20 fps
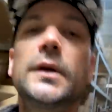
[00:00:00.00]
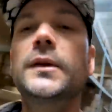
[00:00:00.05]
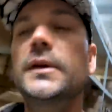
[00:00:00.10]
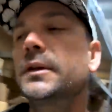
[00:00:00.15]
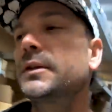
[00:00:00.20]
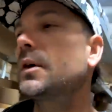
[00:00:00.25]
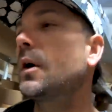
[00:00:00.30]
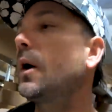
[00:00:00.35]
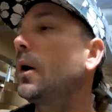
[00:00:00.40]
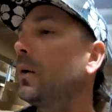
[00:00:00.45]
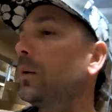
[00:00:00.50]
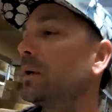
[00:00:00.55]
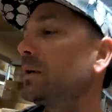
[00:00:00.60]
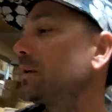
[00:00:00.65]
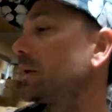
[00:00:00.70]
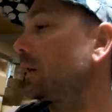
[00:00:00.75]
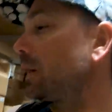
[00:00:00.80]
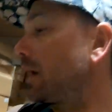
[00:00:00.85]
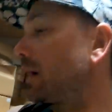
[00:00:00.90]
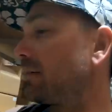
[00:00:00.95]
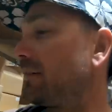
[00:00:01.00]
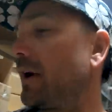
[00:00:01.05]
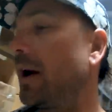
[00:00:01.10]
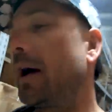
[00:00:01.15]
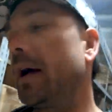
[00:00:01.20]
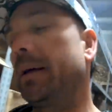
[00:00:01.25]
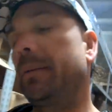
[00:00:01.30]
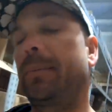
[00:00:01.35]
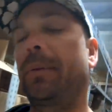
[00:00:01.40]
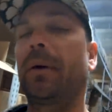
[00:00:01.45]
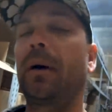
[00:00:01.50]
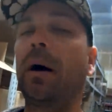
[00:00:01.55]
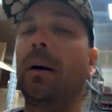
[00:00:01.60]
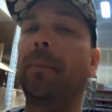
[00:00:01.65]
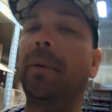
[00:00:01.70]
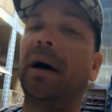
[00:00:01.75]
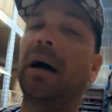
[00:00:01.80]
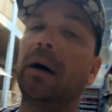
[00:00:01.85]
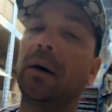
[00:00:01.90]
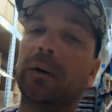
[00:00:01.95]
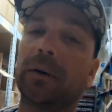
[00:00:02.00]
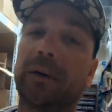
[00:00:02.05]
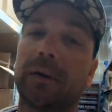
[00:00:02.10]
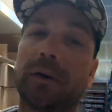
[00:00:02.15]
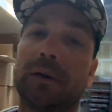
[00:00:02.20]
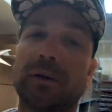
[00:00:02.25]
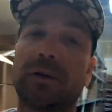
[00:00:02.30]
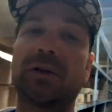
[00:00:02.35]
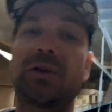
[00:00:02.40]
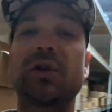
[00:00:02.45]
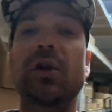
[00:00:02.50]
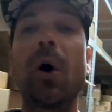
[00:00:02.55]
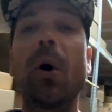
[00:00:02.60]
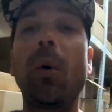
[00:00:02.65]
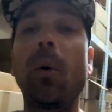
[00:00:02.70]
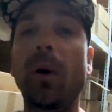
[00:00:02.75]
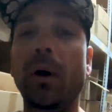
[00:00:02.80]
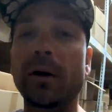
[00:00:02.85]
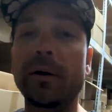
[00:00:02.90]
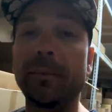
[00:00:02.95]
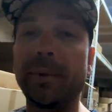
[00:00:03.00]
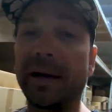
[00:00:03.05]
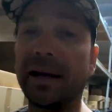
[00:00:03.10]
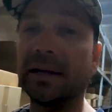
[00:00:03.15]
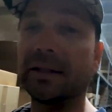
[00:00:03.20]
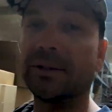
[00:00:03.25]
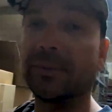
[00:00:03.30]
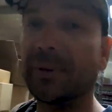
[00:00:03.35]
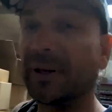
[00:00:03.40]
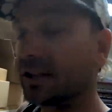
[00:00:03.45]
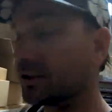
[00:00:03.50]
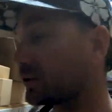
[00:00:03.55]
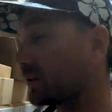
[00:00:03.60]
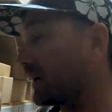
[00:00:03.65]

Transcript: So there's always a lot of hype about saltwater baits being